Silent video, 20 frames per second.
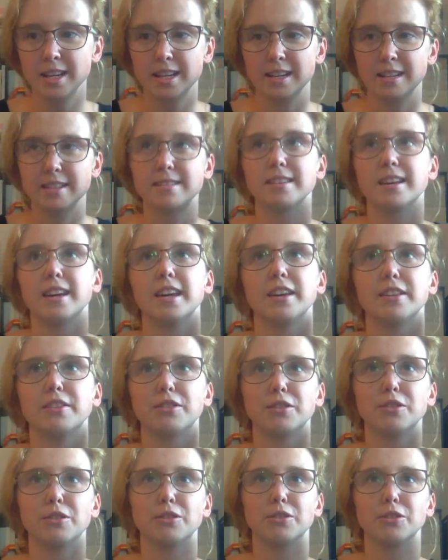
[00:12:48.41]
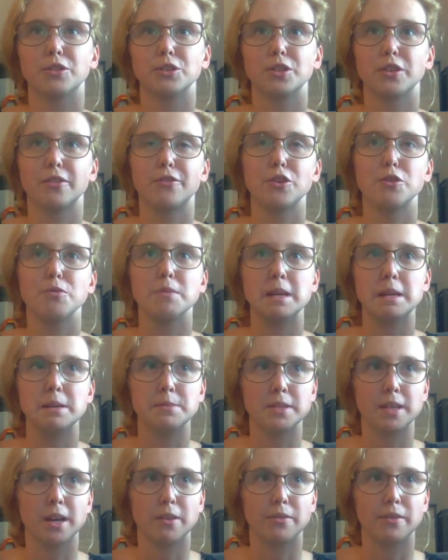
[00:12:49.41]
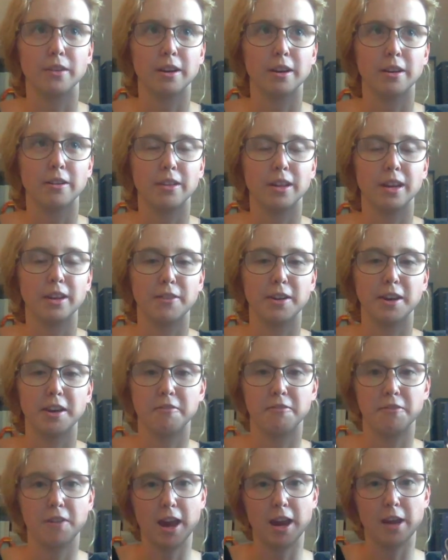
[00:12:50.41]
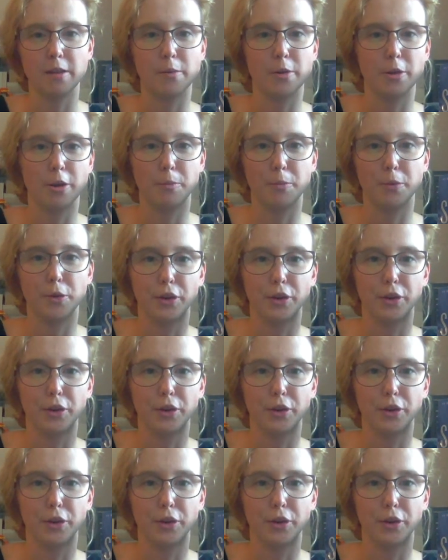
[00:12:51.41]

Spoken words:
It's like there's a few memes out there, and if I can find one, I'll put it